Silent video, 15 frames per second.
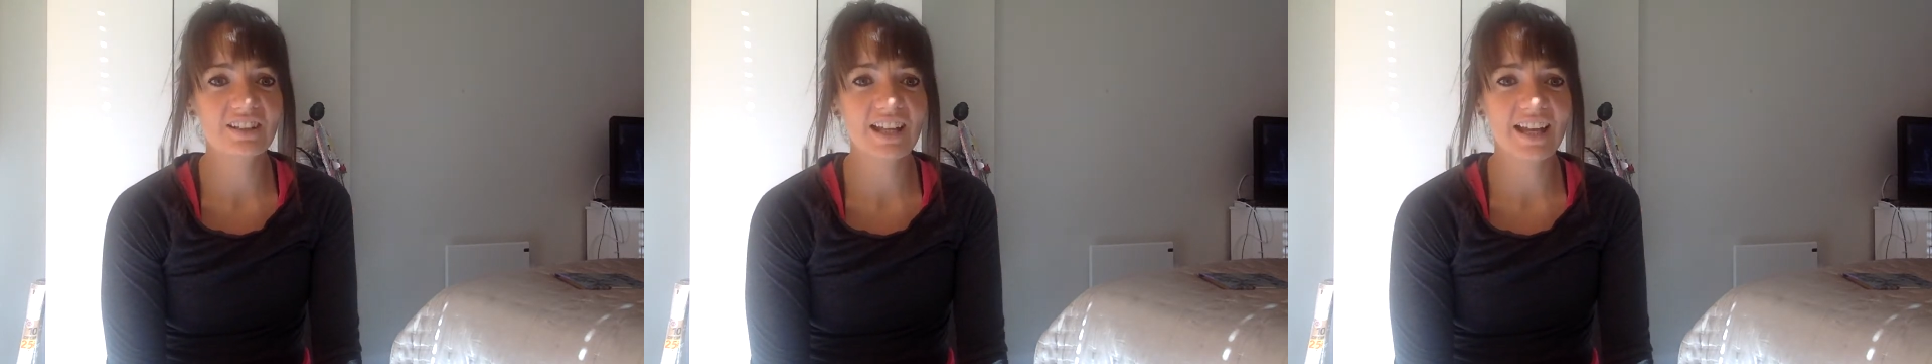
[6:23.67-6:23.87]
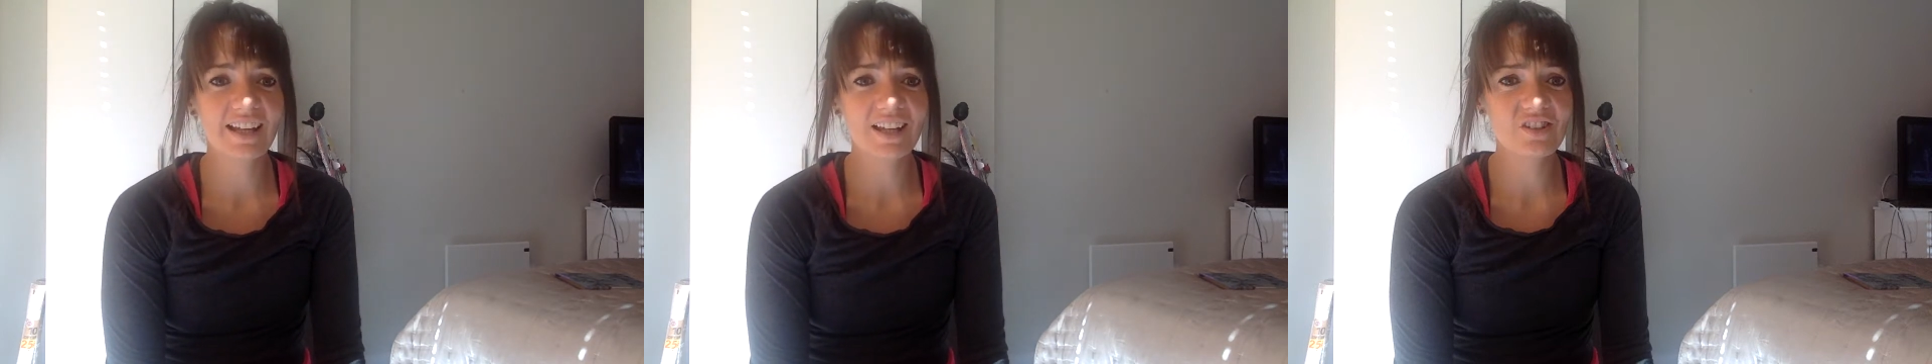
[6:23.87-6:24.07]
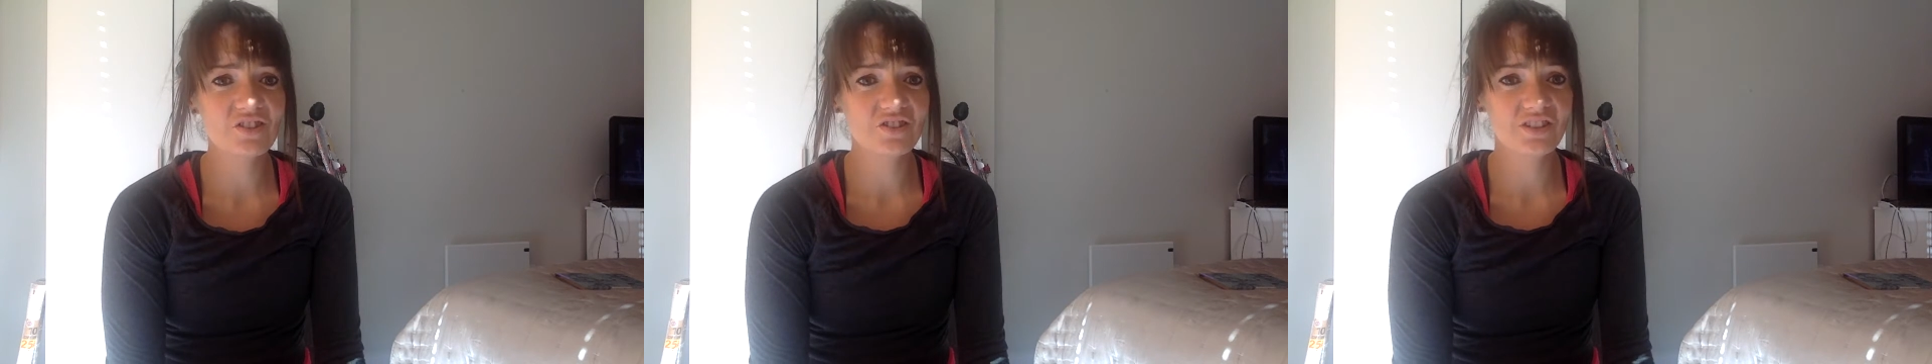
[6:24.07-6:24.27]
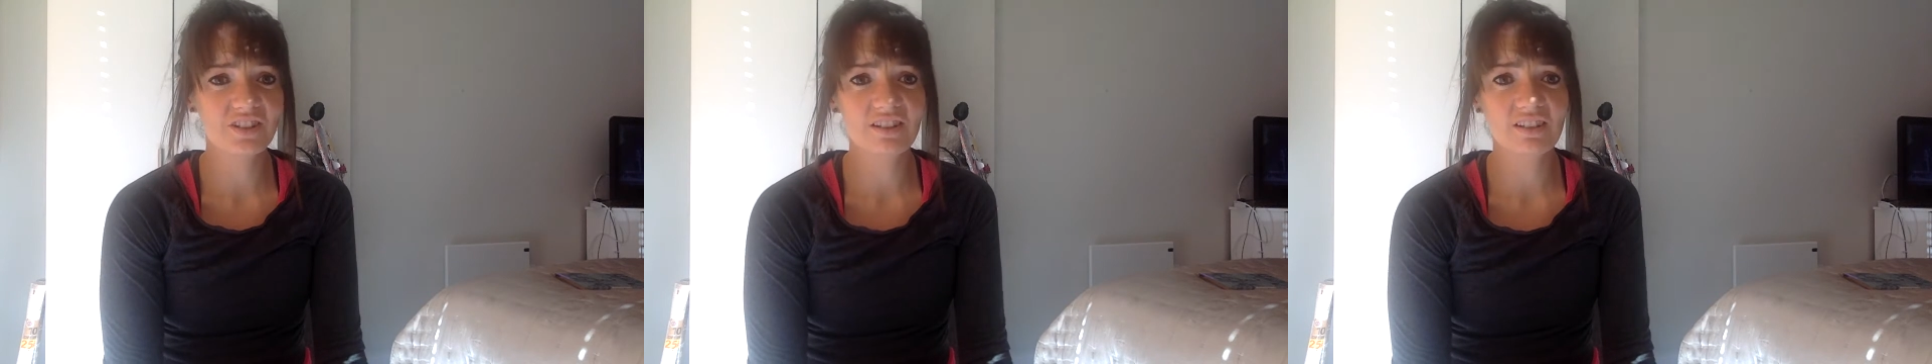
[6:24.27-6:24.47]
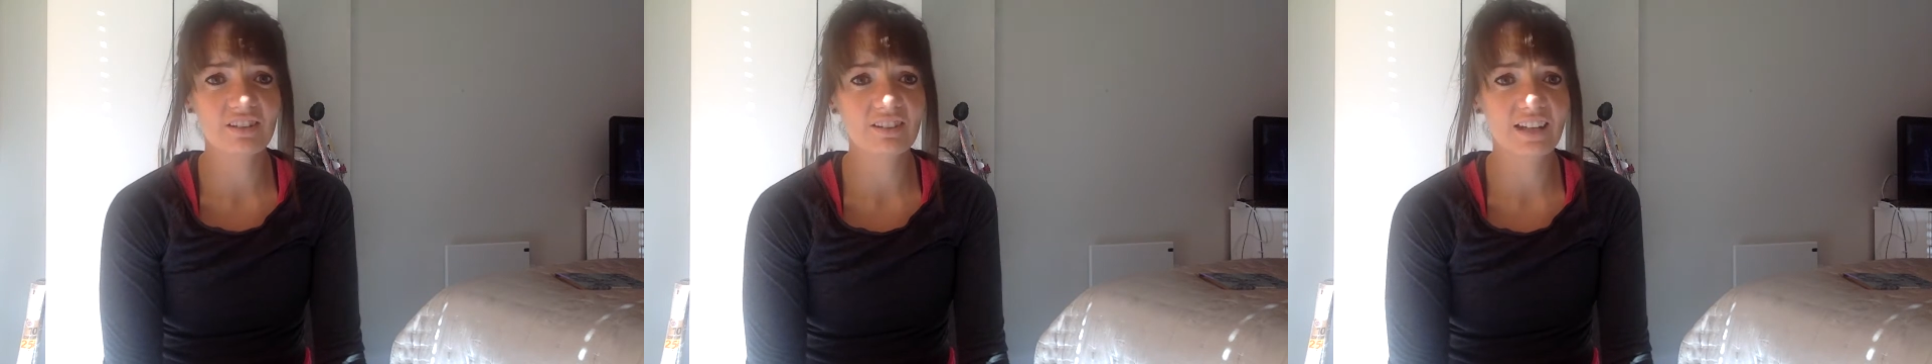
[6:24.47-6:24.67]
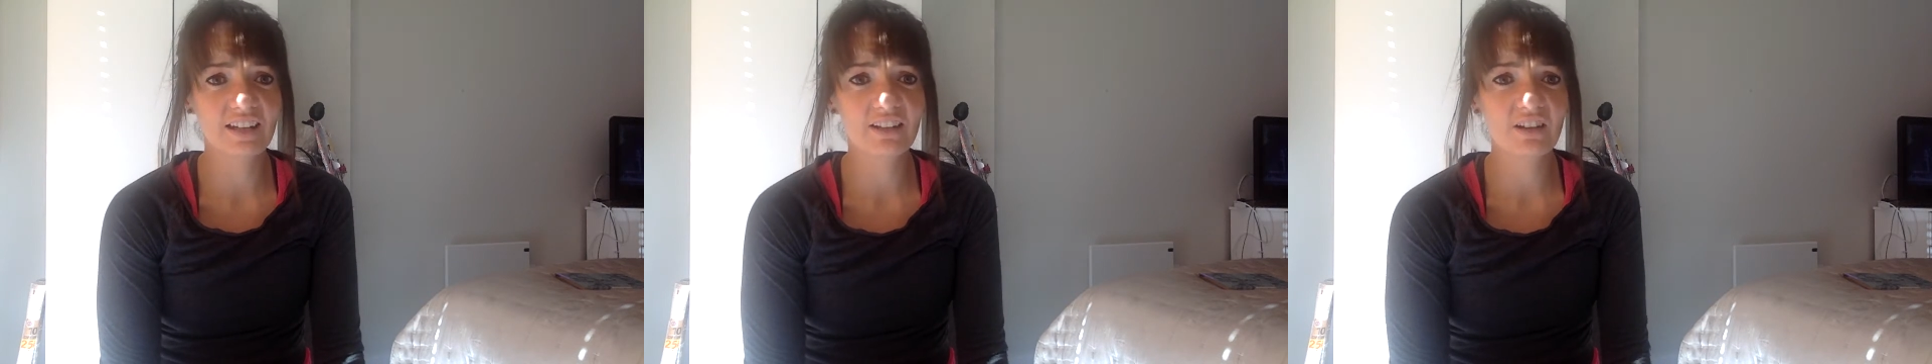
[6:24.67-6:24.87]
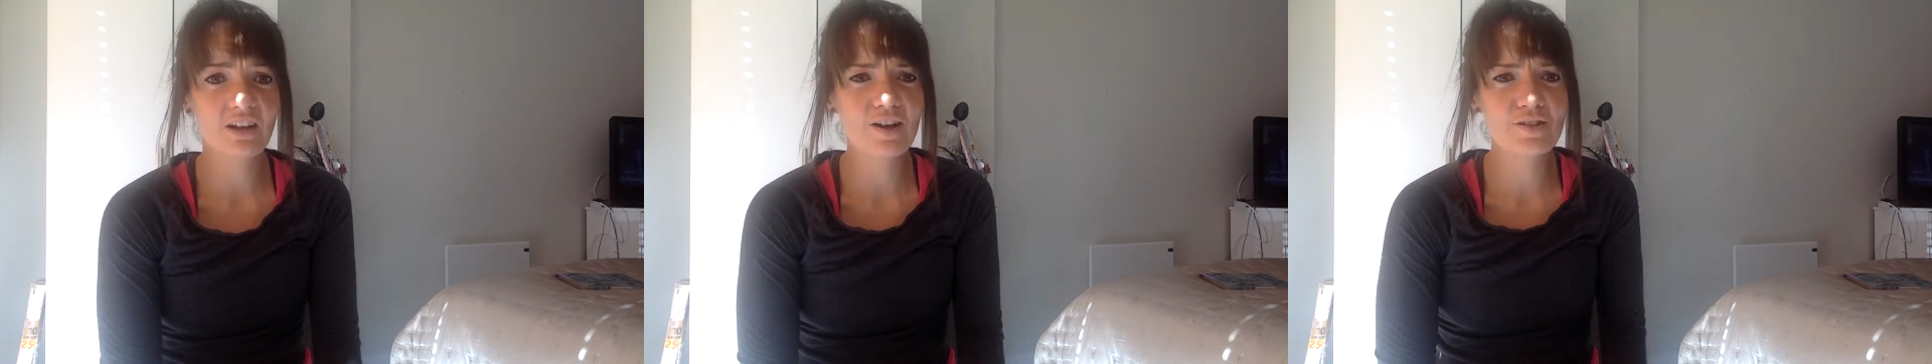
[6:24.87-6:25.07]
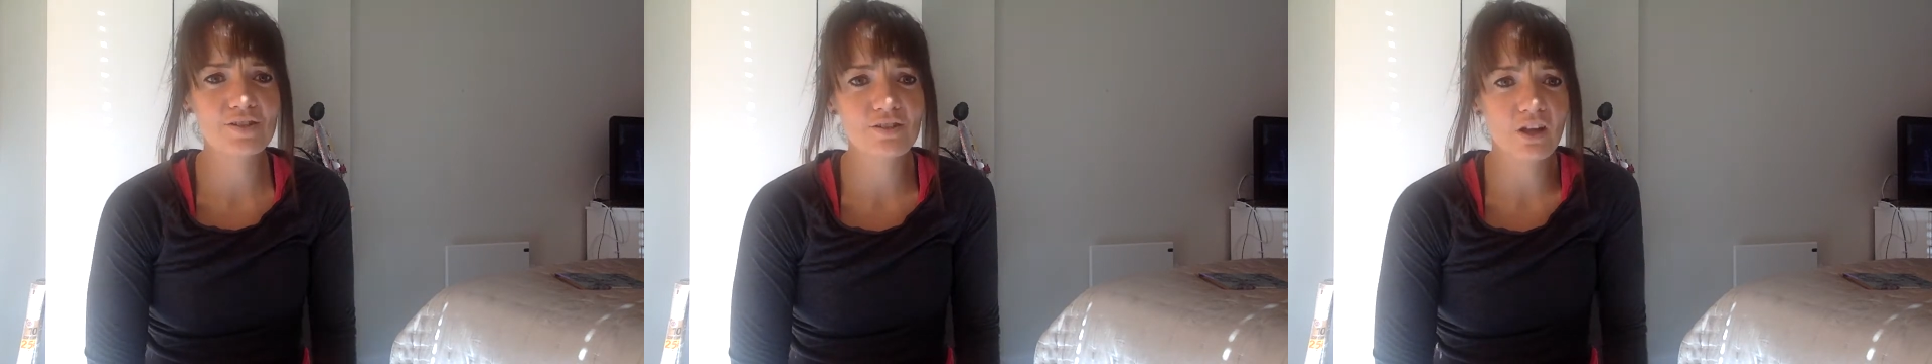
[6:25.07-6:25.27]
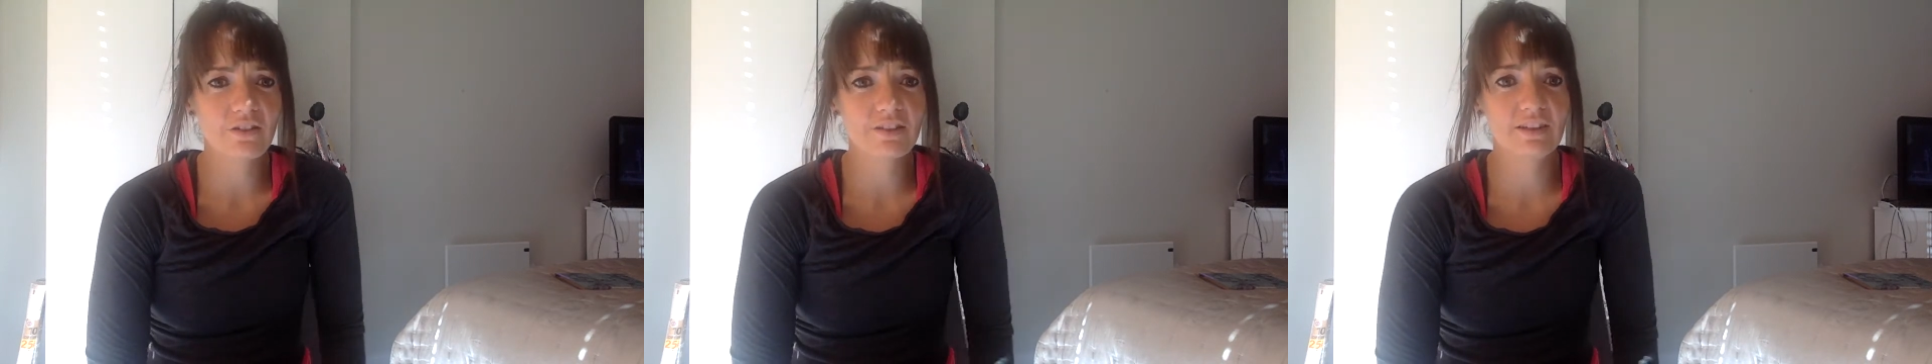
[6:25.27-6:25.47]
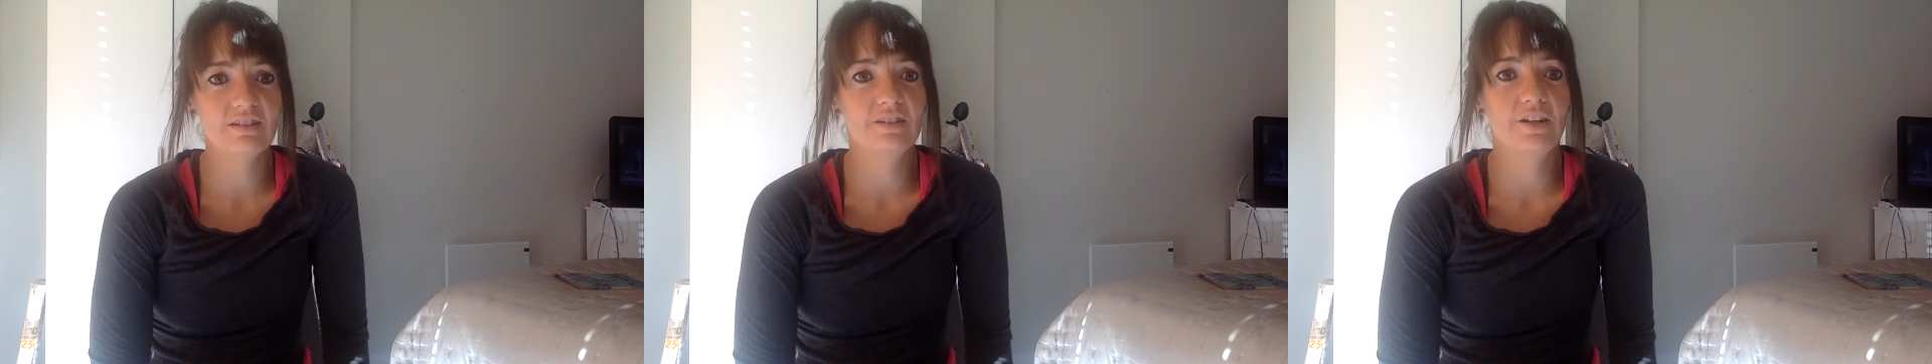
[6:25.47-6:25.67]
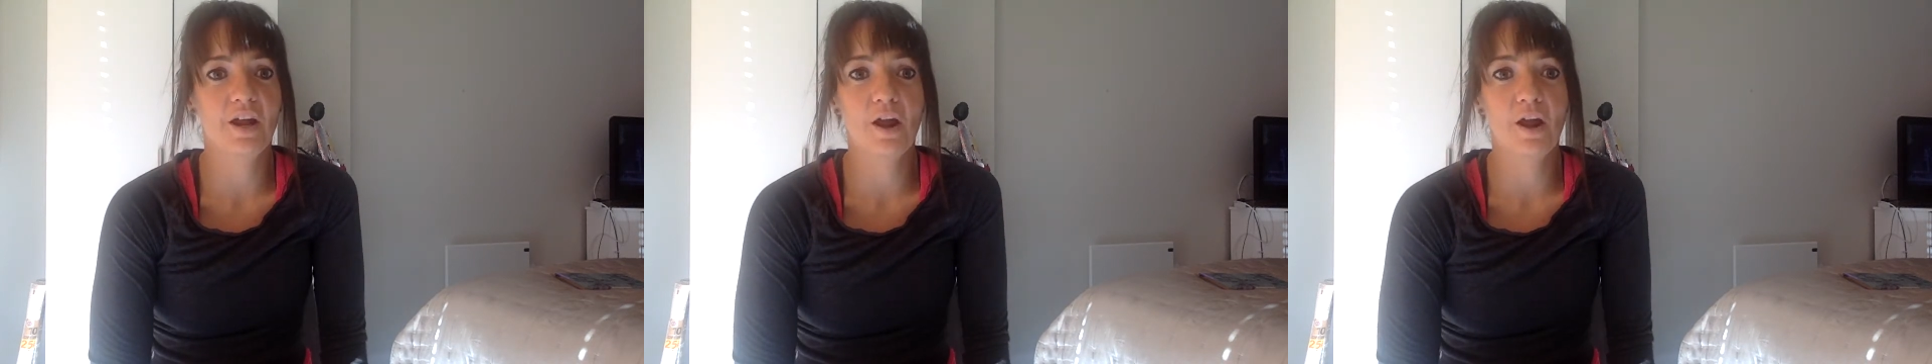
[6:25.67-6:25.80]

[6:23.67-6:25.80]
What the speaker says: Like I just did an online course, nothing,